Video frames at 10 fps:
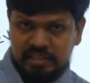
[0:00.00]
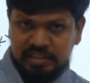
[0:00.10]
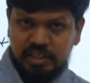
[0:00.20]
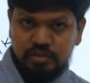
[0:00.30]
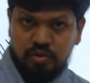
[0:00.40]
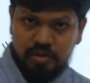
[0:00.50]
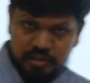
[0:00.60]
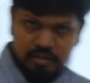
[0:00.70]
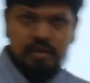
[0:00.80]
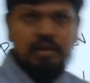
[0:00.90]
stage
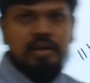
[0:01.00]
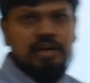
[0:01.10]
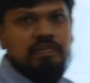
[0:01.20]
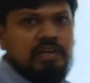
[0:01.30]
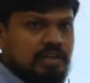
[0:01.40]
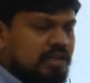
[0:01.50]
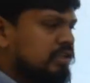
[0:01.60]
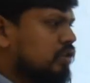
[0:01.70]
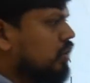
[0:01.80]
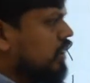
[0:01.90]
only, I will tell
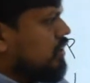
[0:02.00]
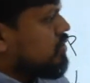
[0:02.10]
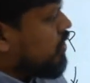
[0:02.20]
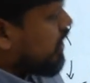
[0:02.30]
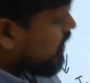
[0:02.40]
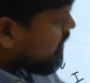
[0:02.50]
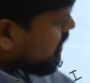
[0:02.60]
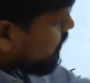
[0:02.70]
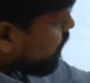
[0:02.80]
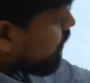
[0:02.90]
you. Okay, so in
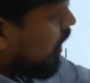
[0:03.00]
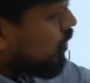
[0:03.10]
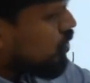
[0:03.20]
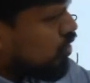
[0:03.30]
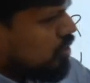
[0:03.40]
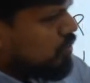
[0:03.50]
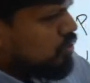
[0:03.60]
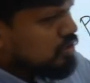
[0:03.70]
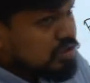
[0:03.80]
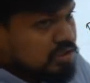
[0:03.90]
deep we have to know
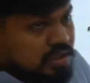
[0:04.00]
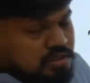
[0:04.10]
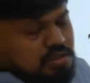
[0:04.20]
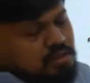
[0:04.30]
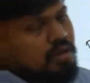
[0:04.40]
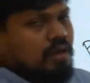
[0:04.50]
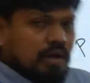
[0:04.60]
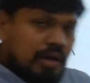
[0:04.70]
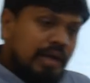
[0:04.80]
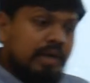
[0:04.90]
about these things.
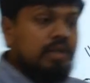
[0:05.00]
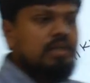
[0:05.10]
Later in